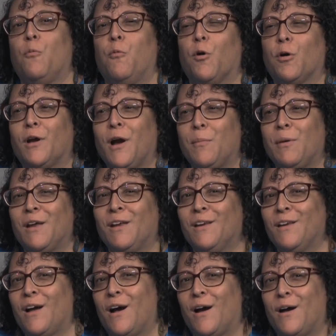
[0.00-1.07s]
we're
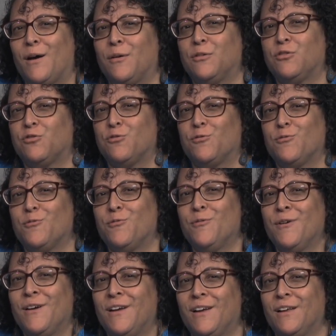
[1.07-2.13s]
coming uh, to
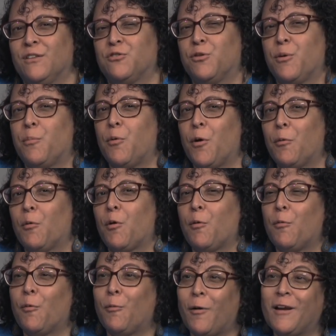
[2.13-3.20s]
to the point where
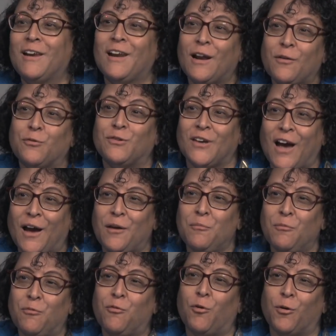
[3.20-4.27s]
we're running out of time
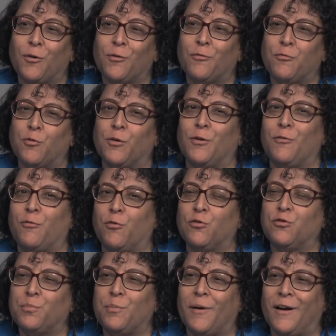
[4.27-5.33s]
okay. for for the
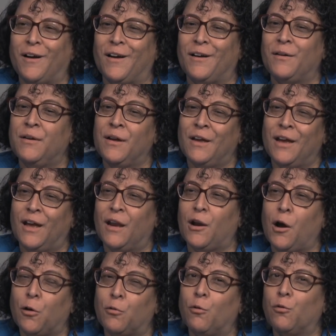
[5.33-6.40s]
first uh,
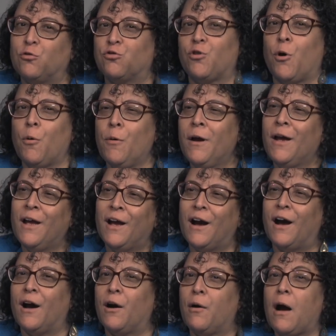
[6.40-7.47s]
inaugural show.
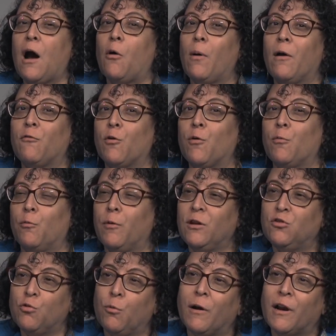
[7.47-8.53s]
Uh, however, we
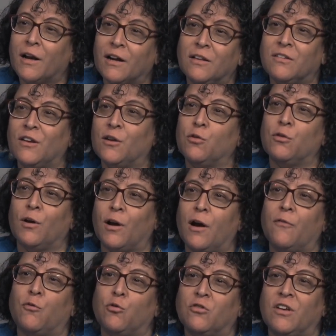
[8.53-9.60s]
do want to continue the
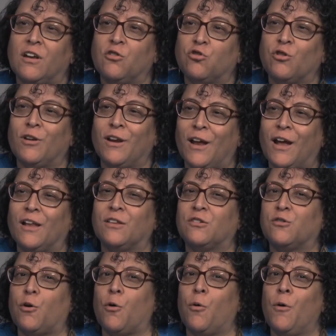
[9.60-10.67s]
conversation, and
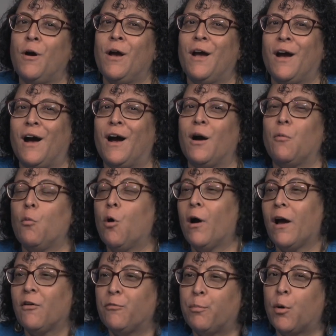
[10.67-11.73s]
so uh, we'll
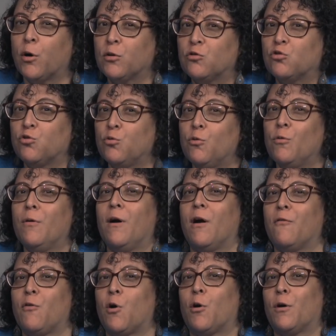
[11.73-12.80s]
have part two
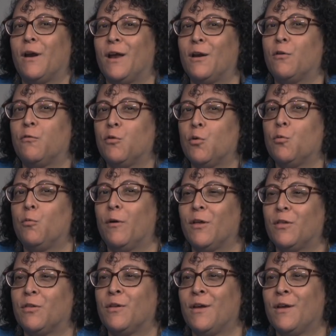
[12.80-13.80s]
of our interview with